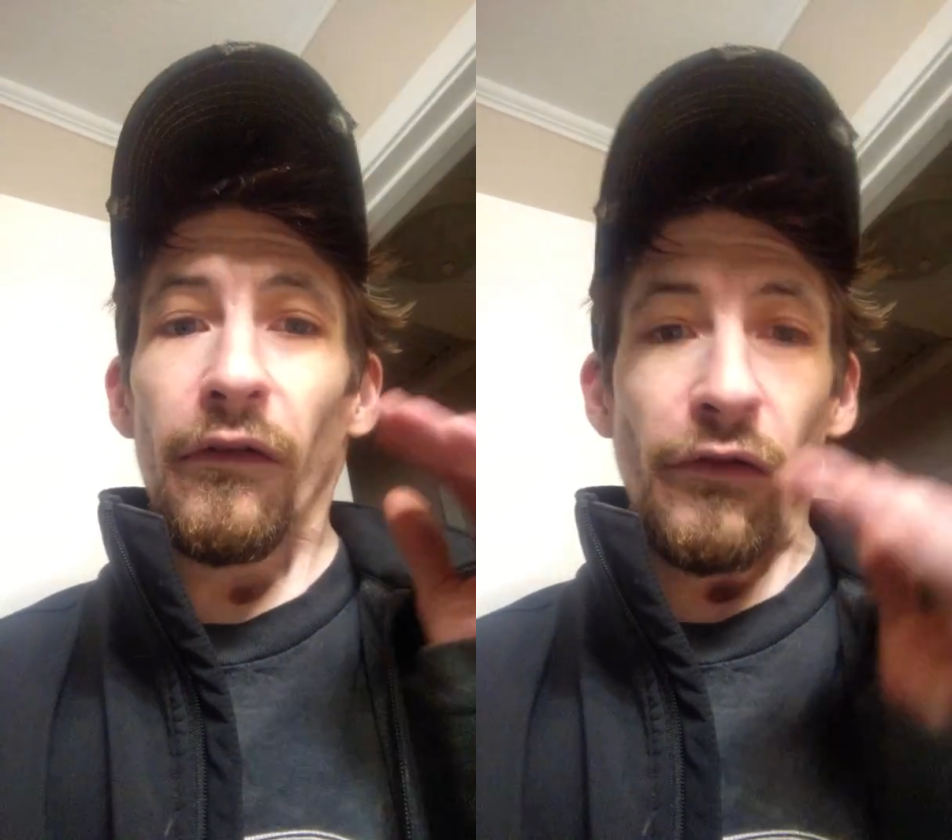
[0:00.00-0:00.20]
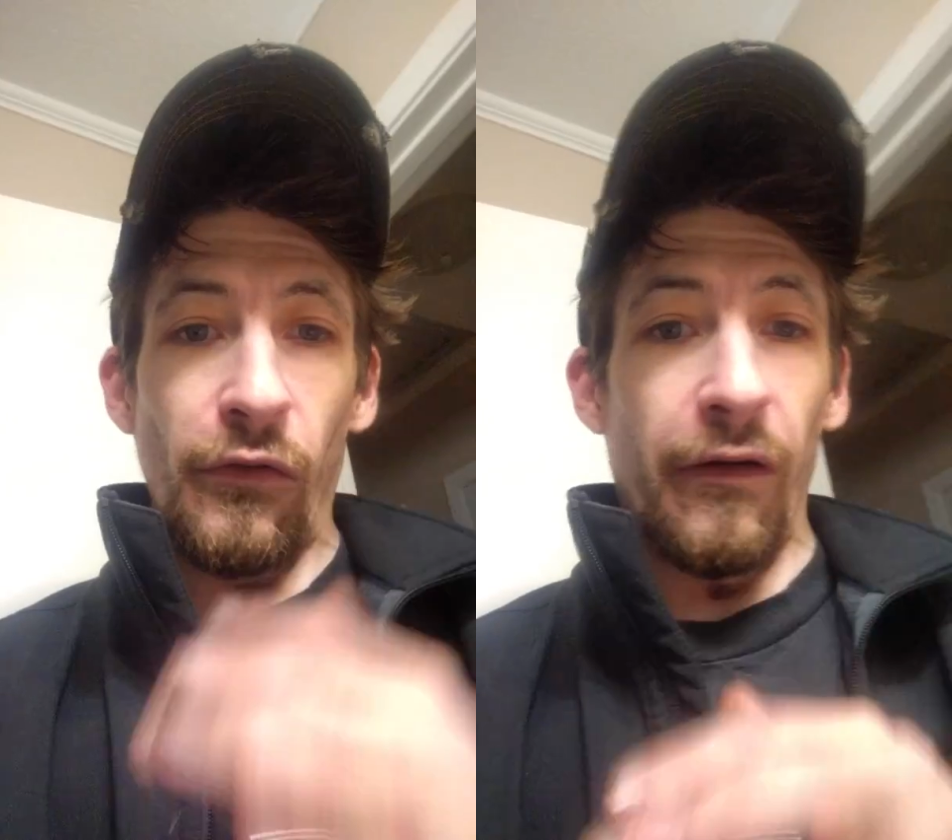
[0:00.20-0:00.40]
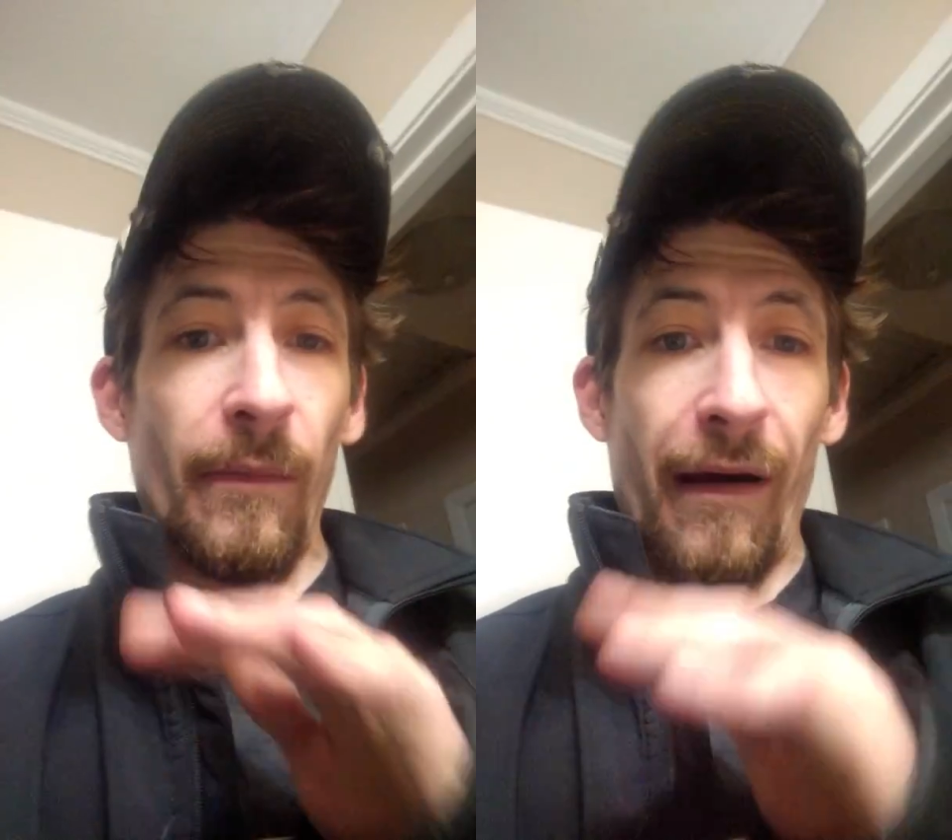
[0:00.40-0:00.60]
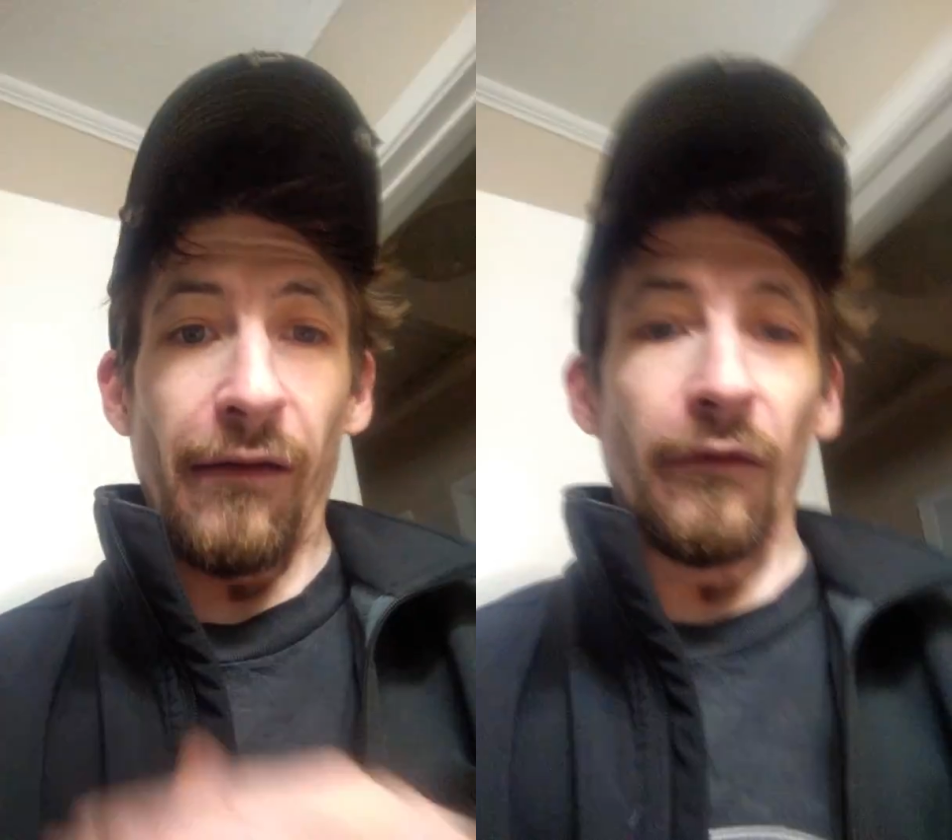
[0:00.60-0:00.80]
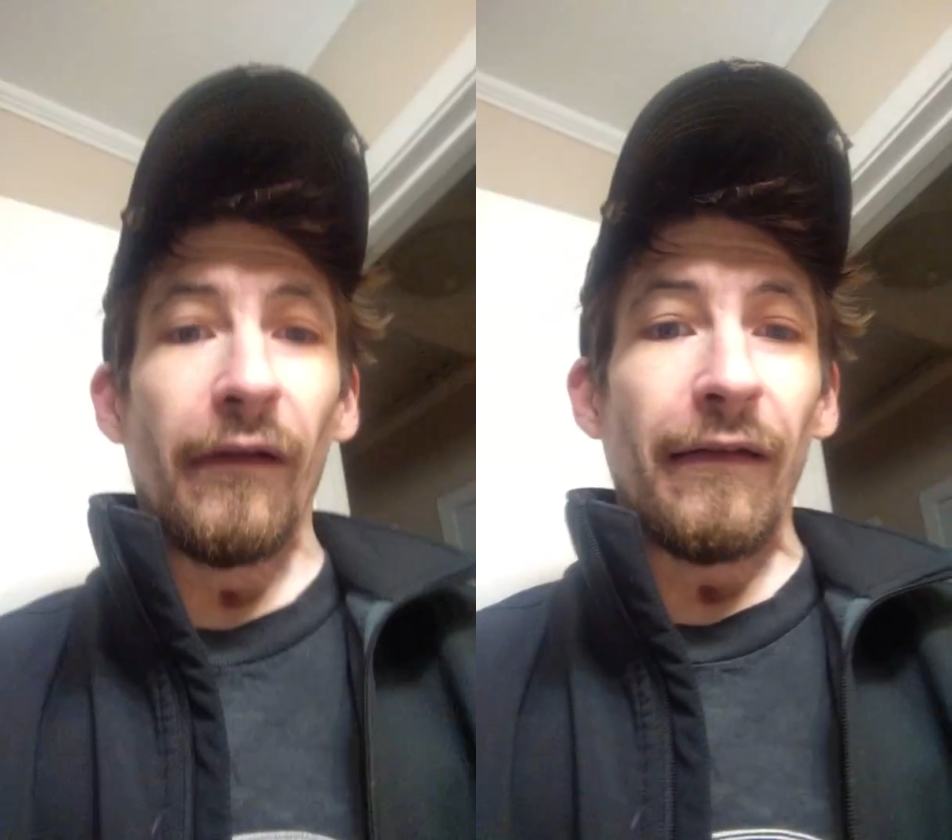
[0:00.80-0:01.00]
you can
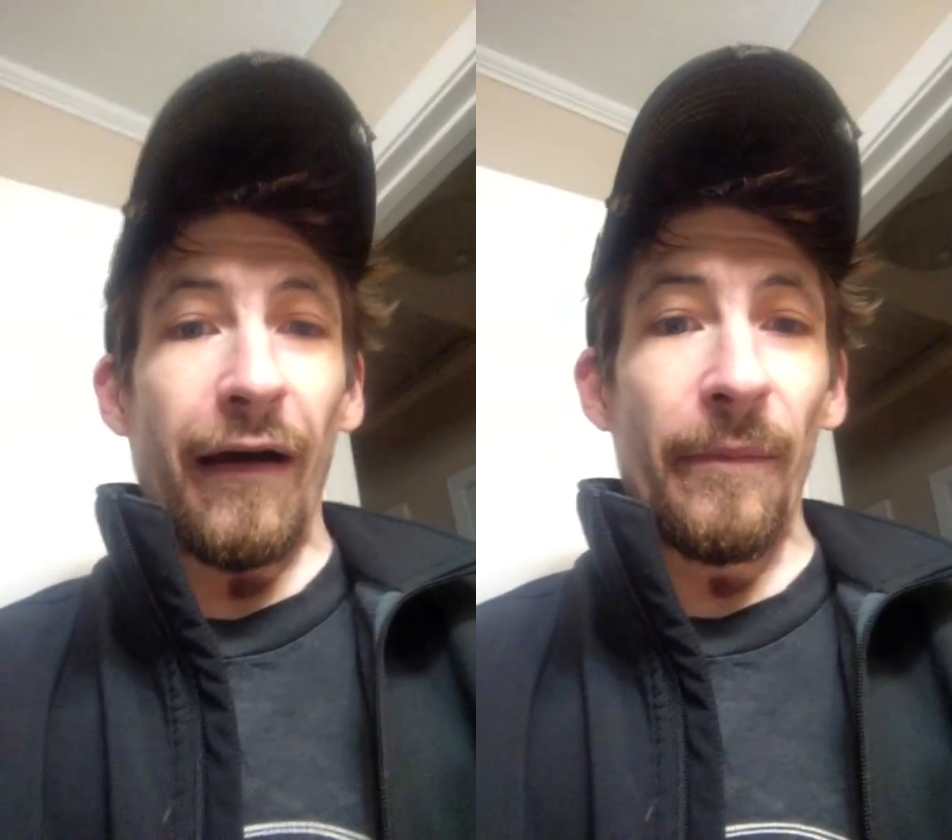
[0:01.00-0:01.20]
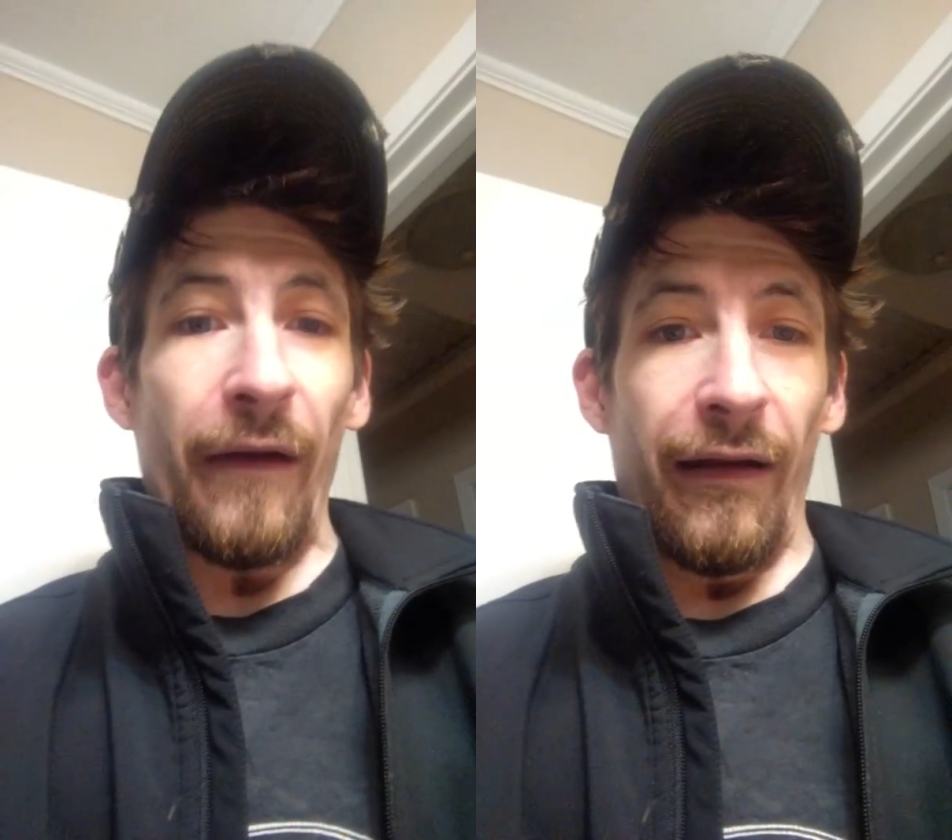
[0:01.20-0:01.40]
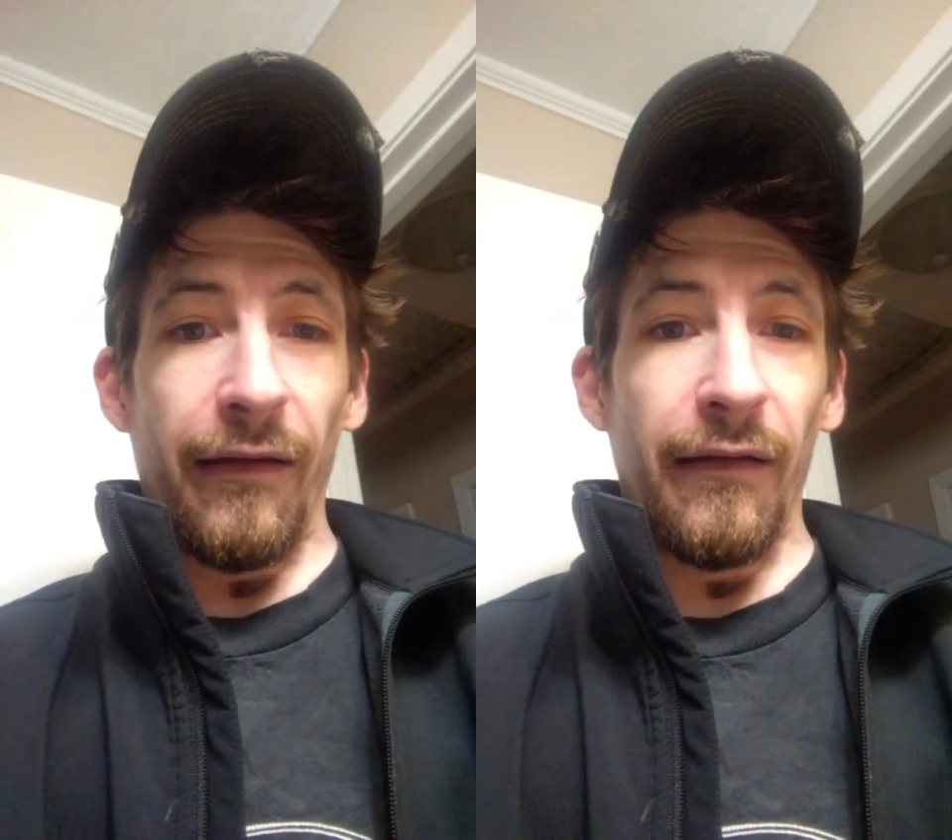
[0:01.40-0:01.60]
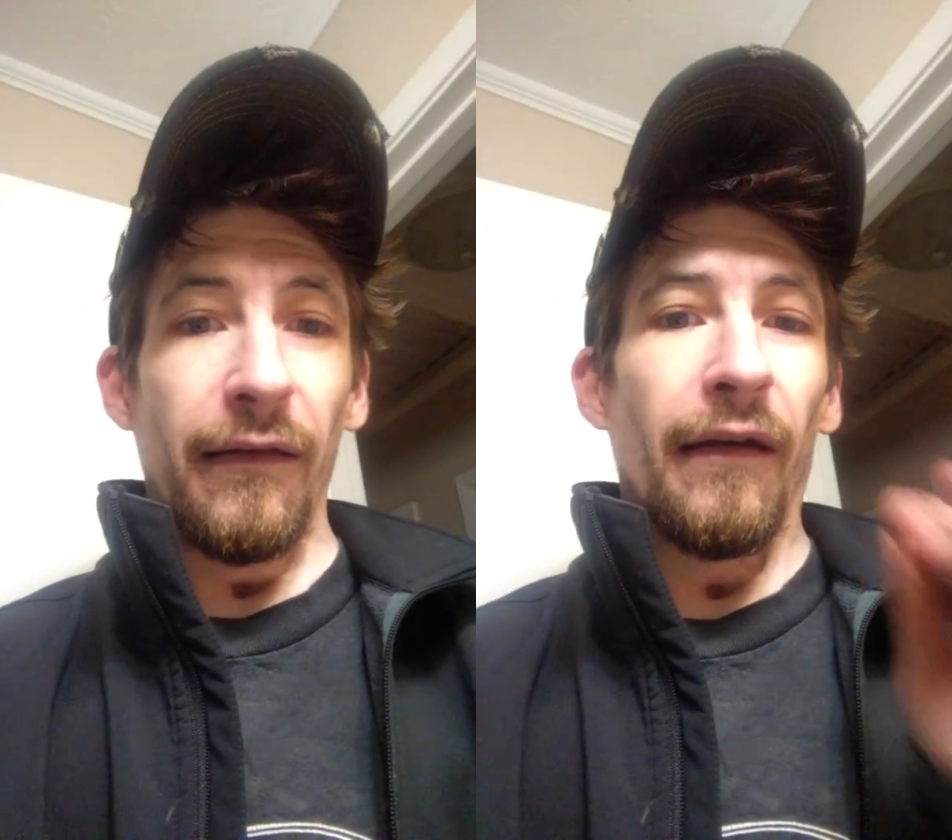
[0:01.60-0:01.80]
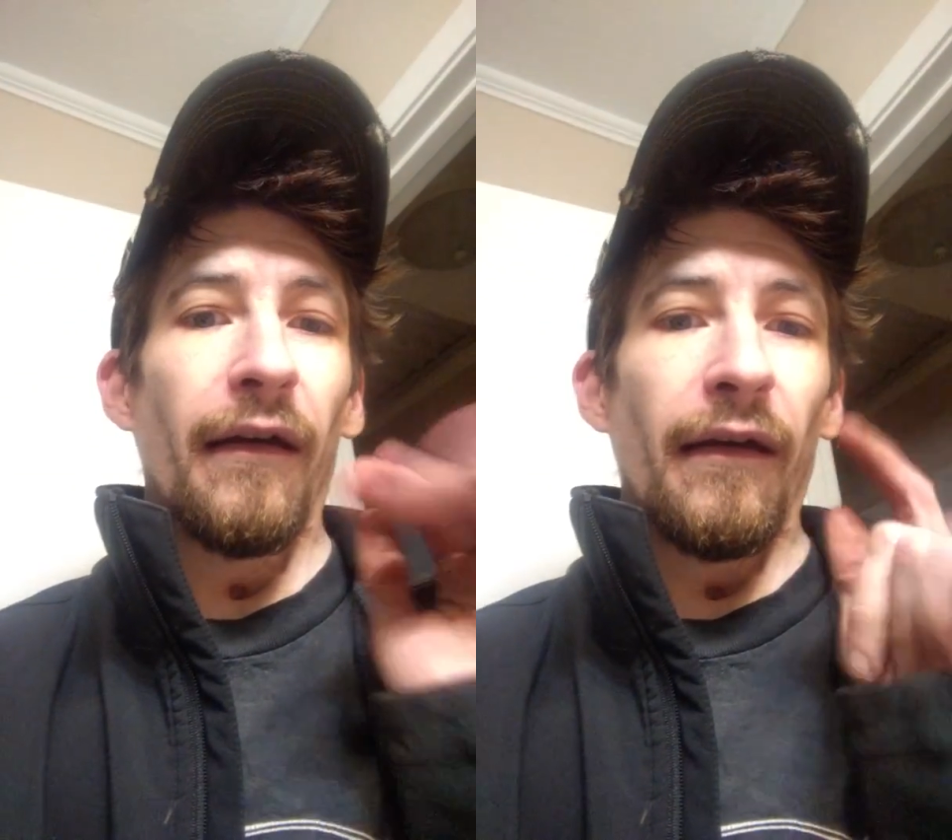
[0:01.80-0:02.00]
manually type that in,